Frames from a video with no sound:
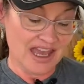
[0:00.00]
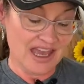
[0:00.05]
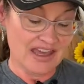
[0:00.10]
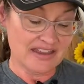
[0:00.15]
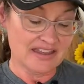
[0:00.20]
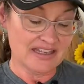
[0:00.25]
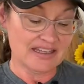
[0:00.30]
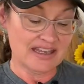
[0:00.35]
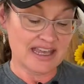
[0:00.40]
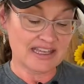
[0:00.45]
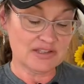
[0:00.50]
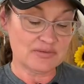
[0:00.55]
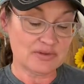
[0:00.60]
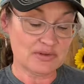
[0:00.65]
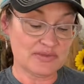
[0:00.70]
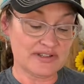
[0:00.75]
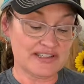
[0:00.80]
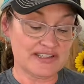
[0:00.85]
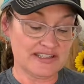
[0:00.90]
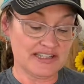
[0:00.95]
the next one
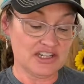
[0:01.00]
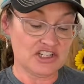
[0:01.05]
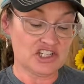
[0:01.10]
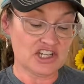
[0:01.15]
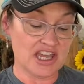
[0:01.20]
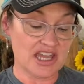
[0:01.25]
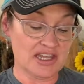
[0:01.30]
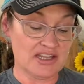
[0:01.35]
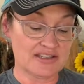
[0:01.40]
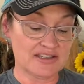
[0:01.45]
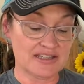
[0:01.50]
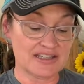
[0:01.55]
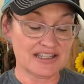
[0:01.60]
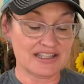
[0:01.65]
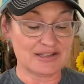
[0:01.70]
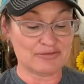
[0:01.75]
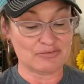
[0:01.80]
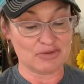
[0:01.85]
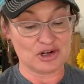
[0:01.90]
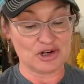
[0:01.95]
was CJ's
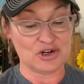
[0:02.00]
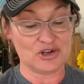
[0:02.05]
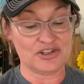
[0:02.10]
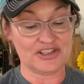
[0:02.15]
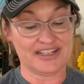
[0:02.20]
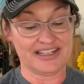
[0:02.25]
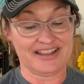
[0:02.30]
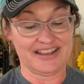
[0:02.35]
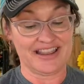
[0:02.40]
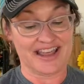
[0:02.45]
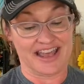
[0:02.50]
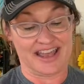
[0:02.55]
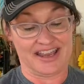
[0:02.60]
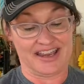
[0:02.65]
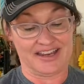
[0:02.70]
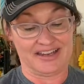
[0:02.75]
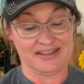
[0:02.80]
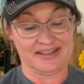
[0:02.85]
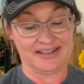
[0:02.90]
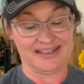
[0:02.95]
Spurs and
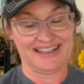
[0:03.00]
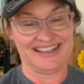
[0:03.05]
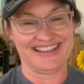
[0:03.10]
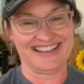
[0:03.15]
Things,